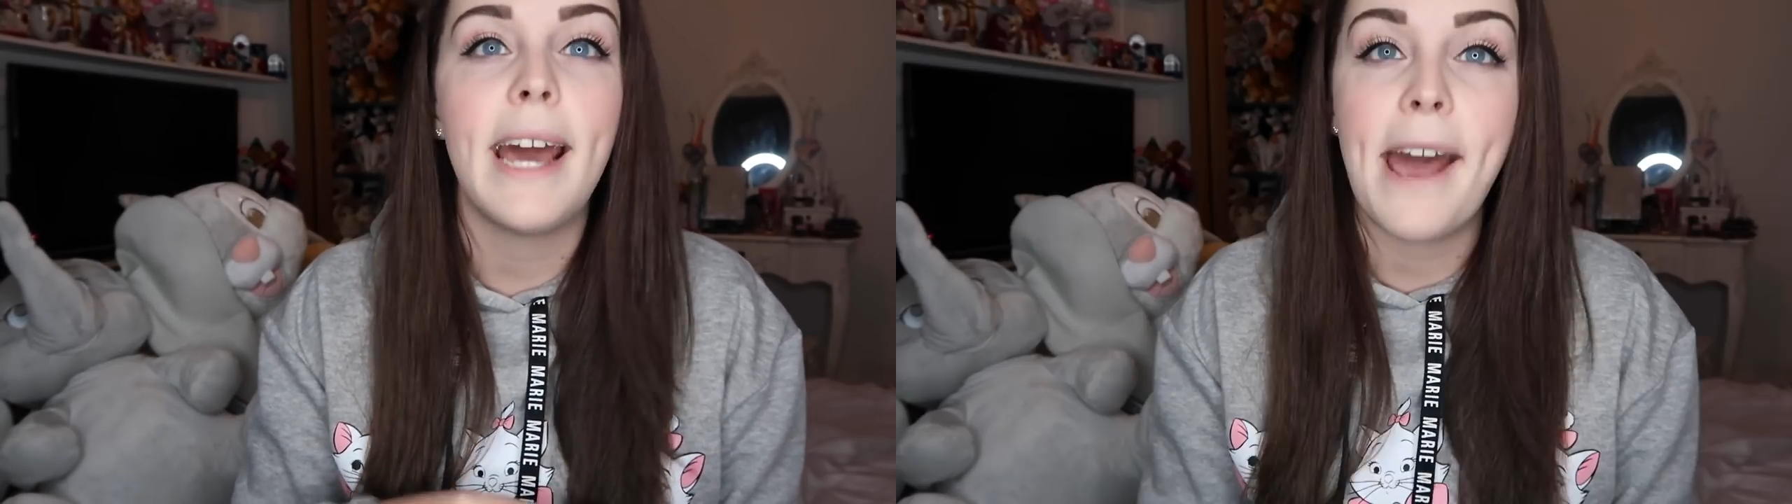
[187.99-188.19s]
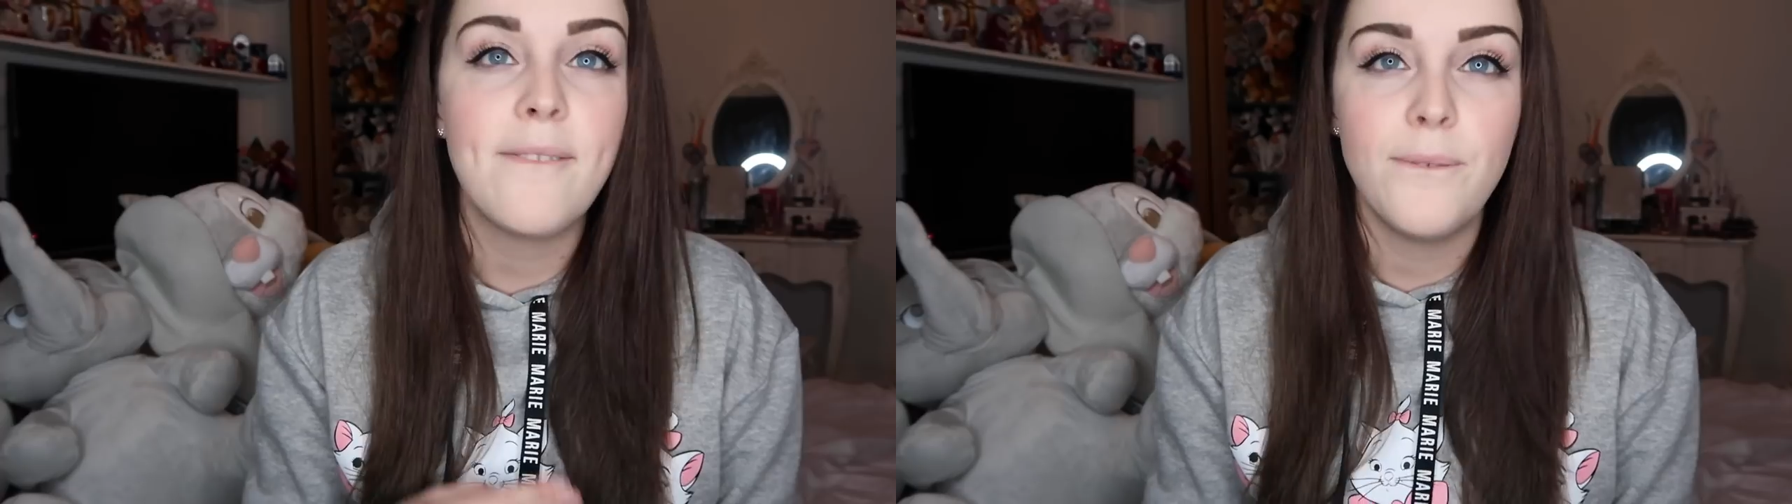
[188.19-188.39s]

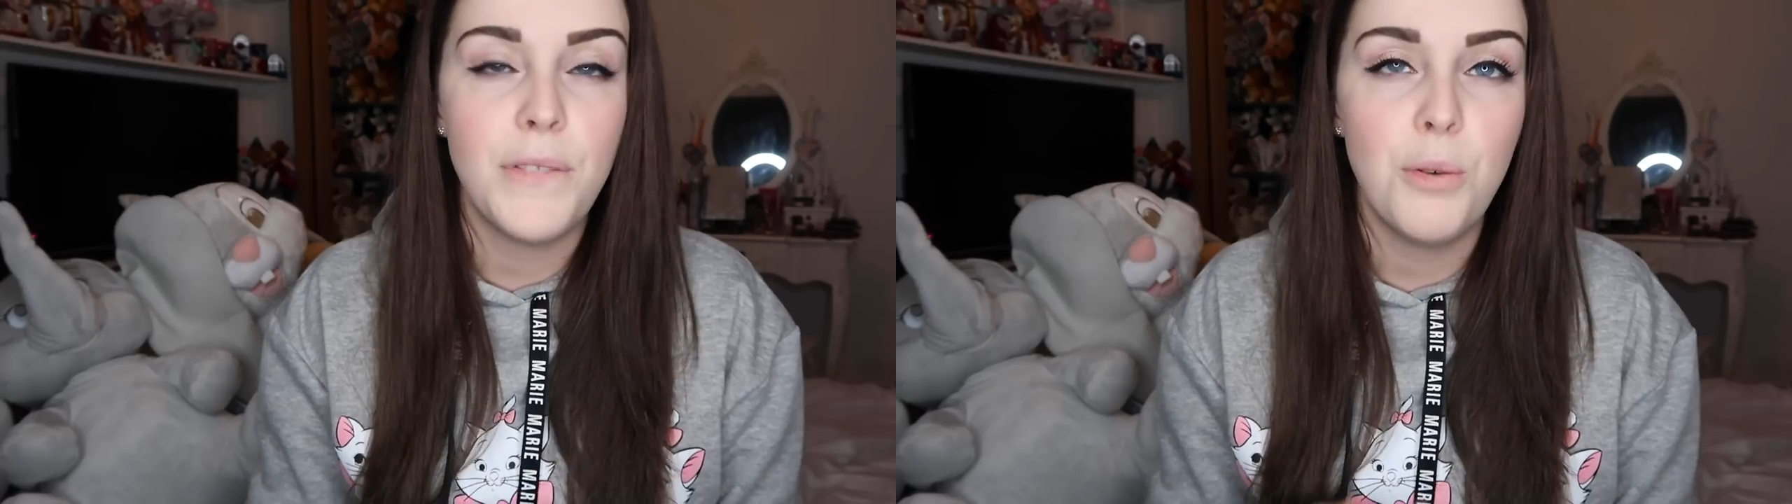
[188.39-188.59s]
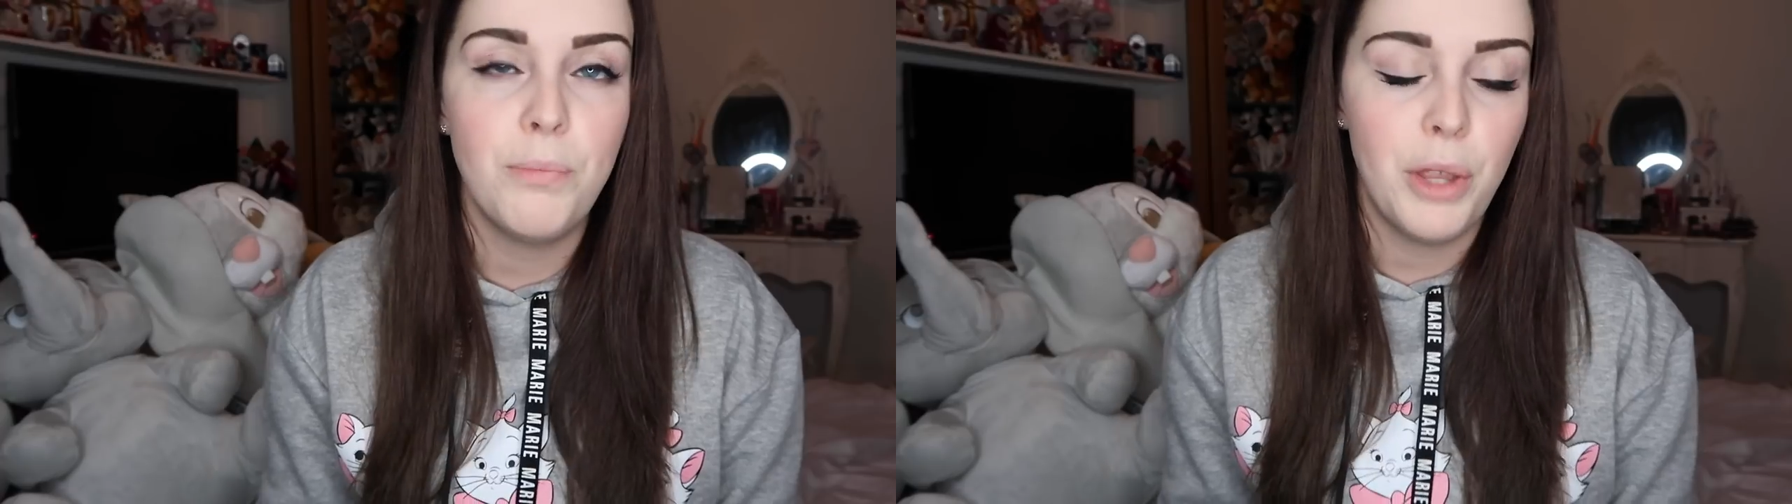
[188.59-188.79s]
I haven't
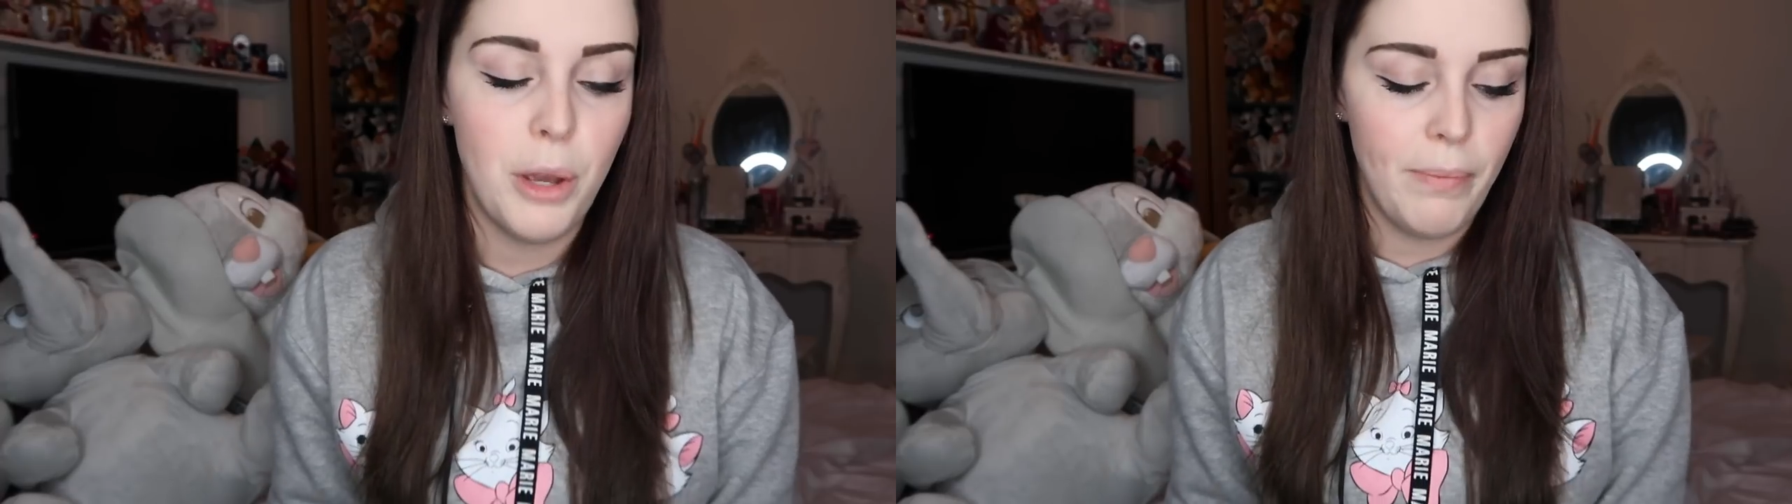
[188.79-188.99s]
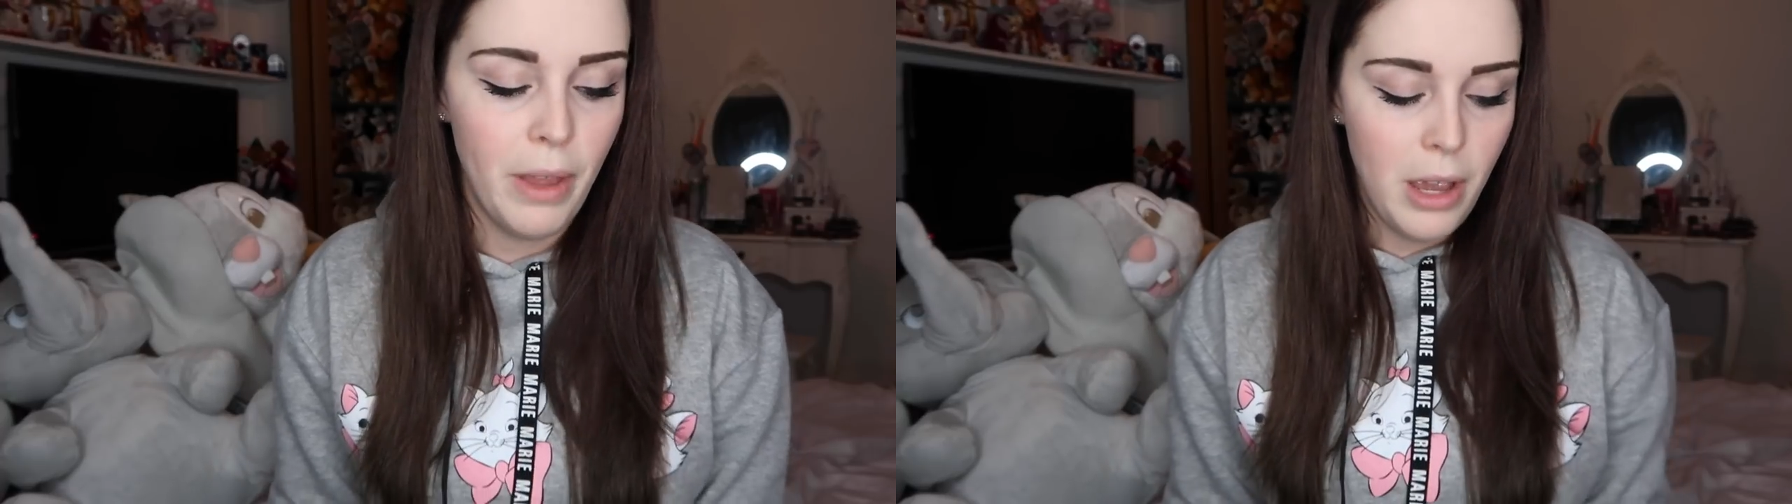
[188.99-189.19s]
filmed
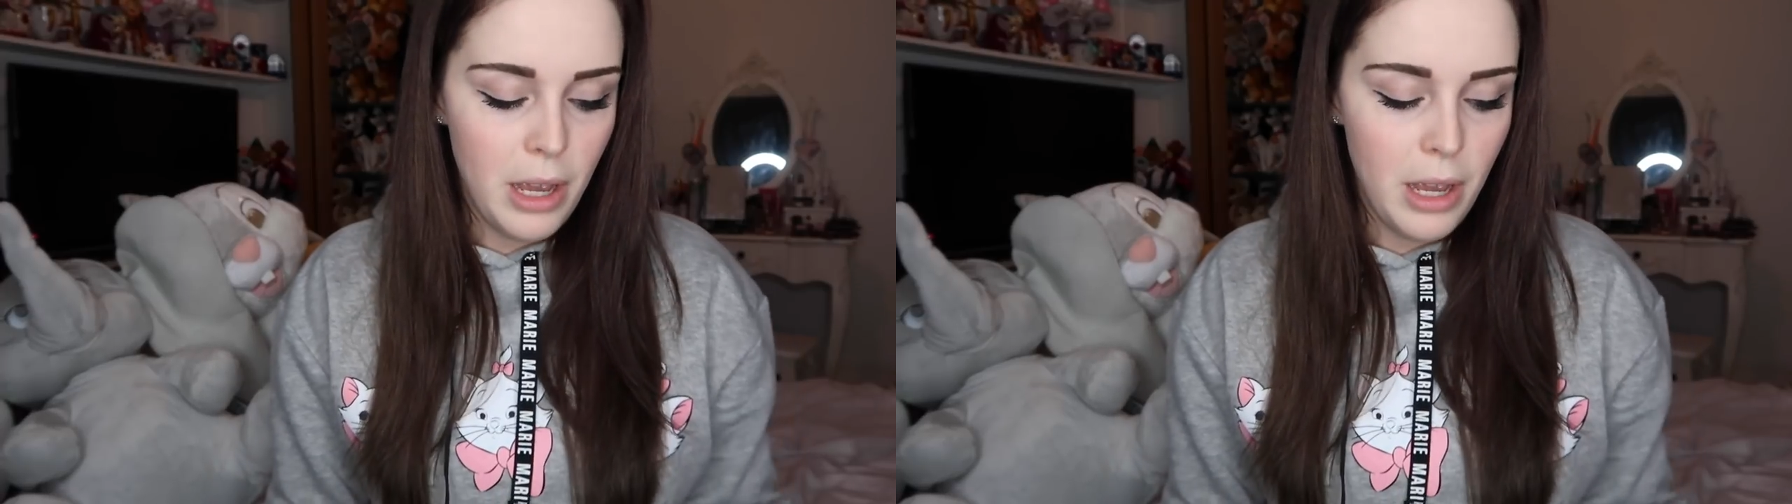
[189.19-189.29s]
them.